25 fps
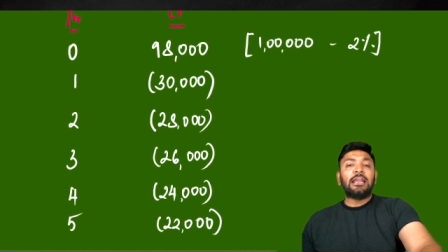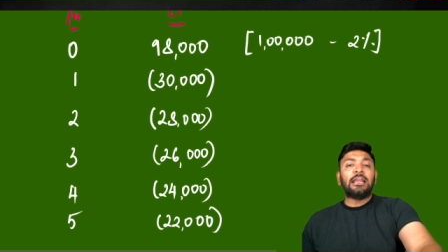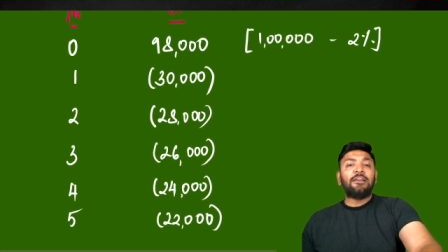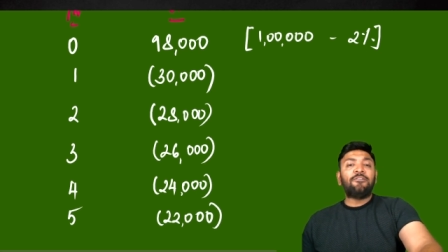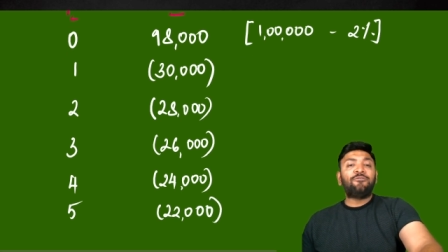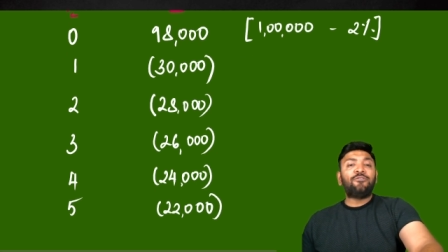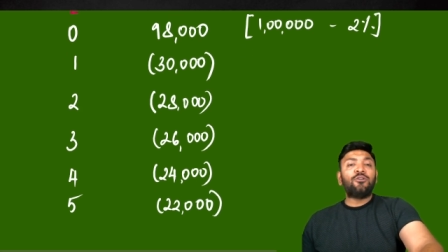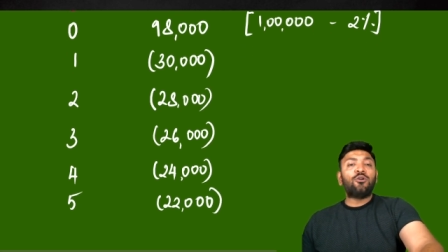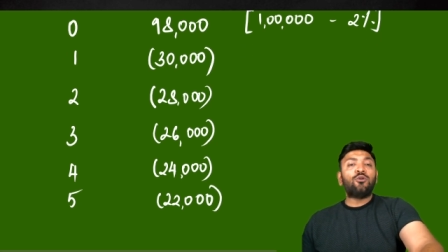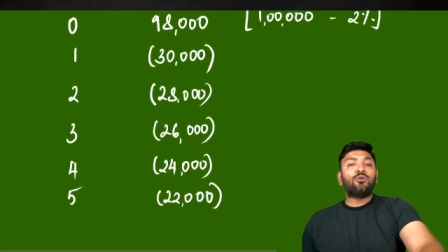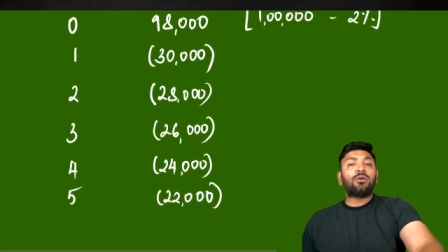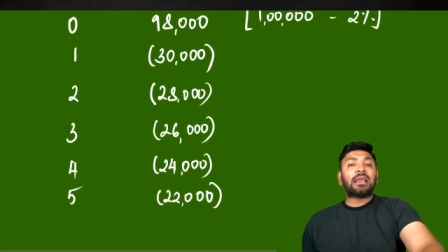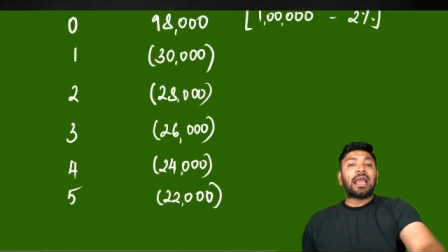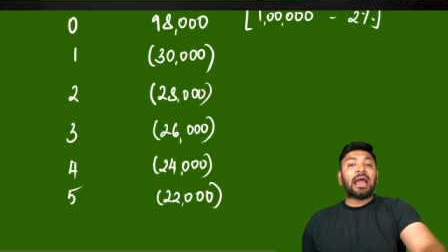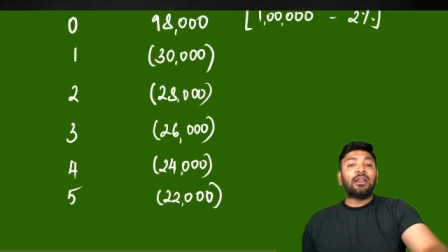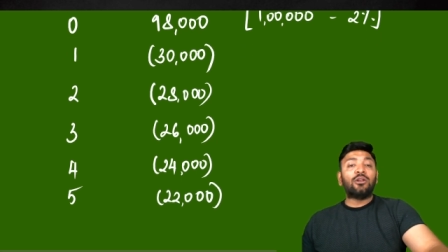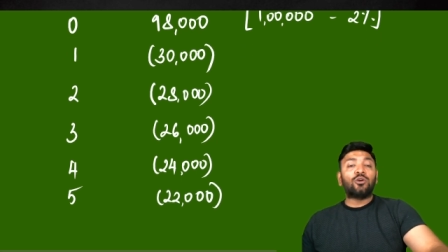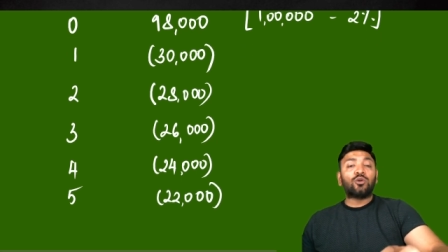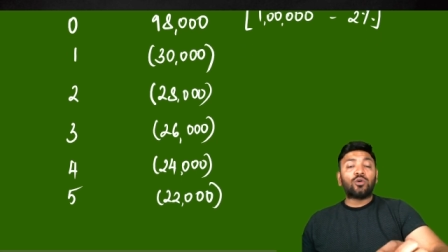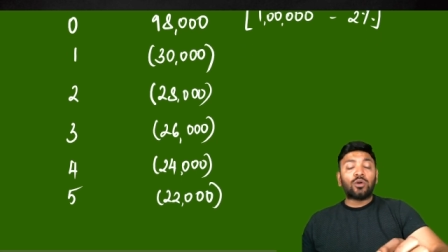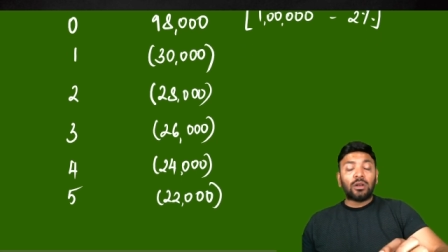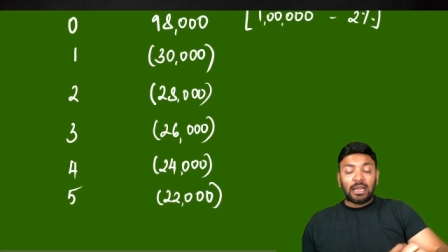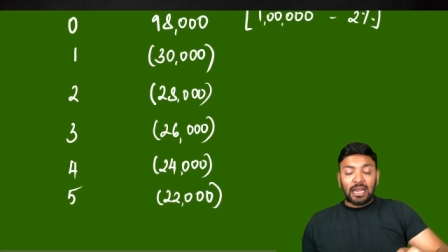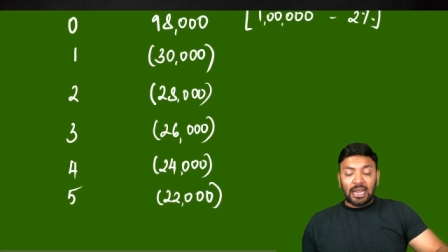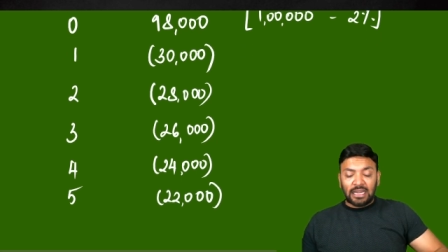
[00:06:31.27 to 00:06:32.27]
If you
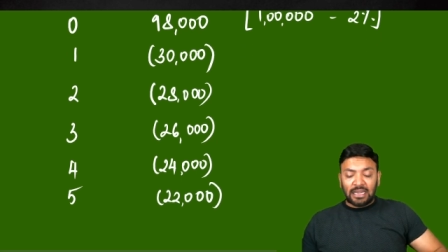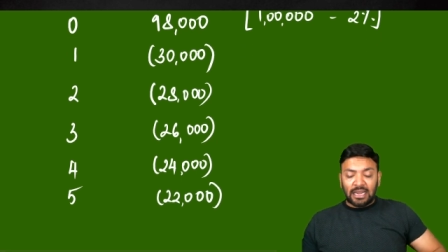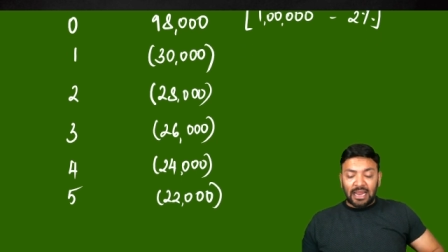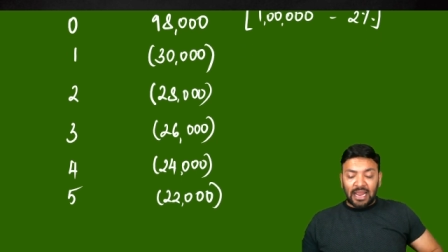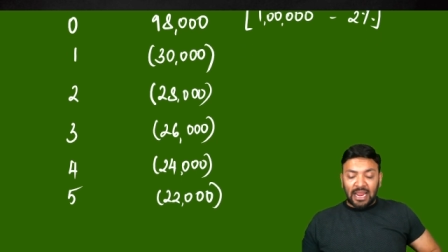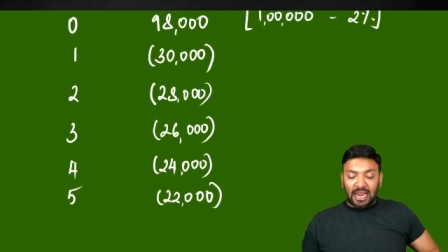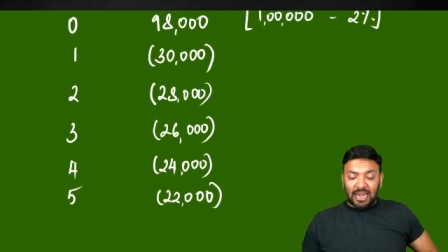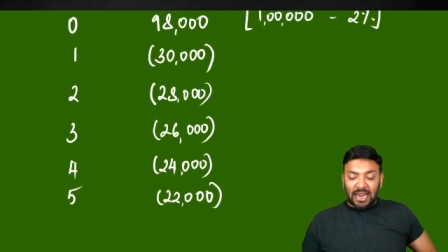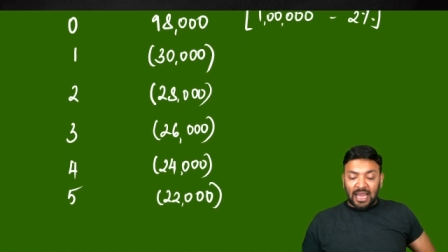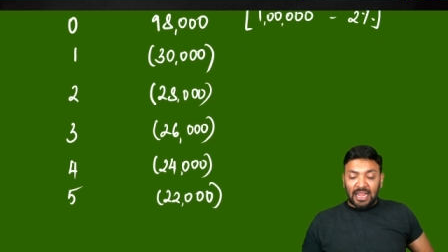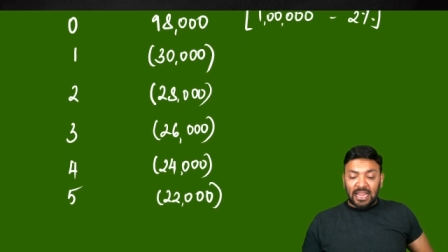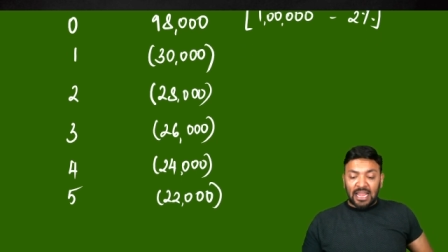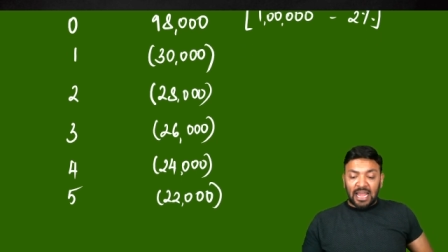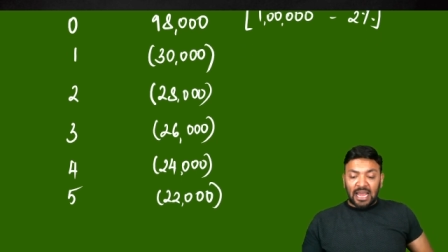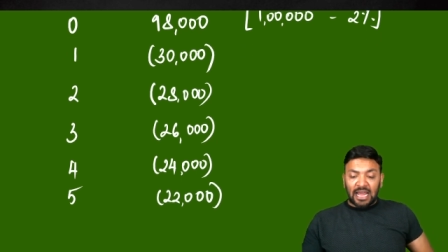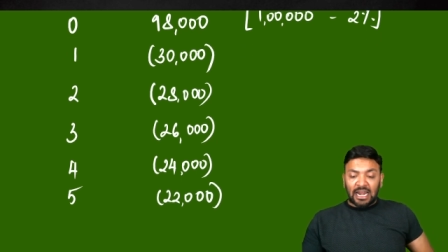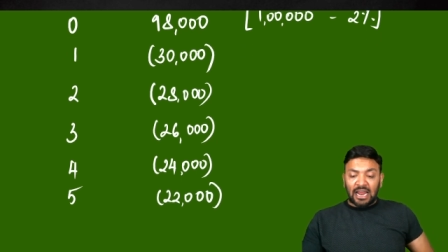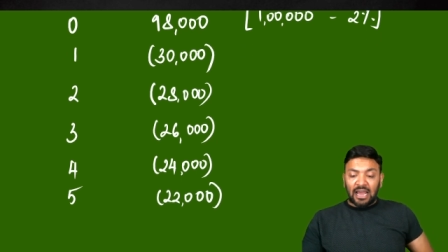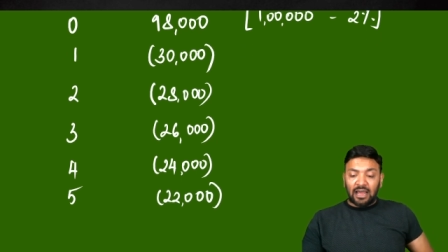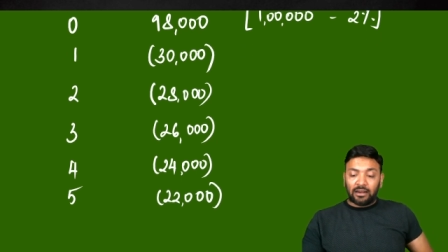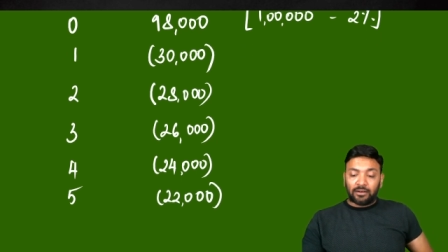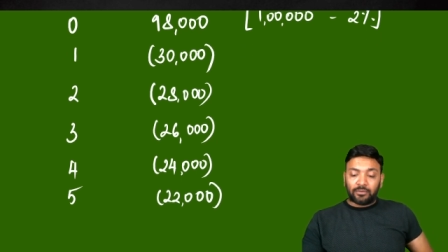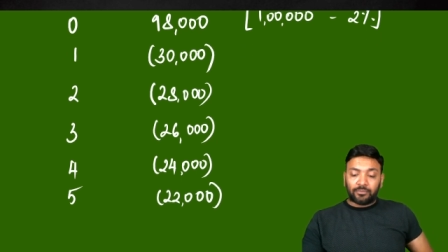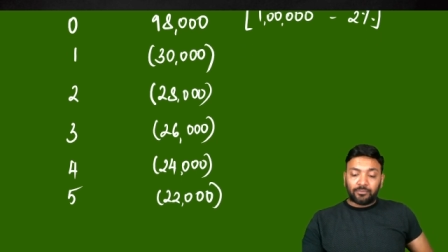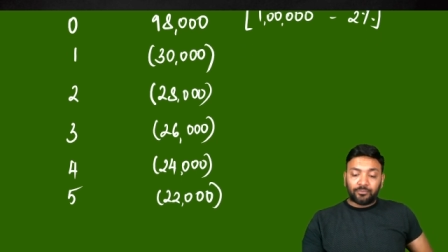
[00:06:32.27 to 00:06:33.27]
calculate an
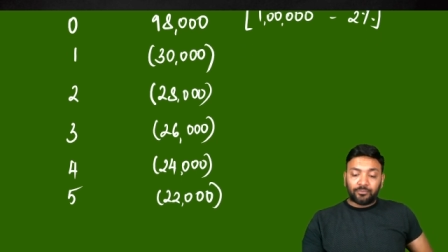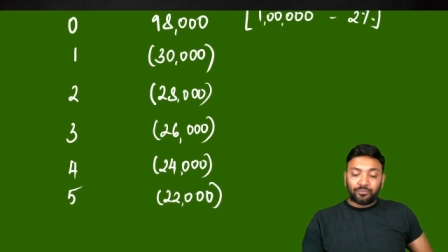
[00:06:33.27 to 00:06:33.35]
IRR,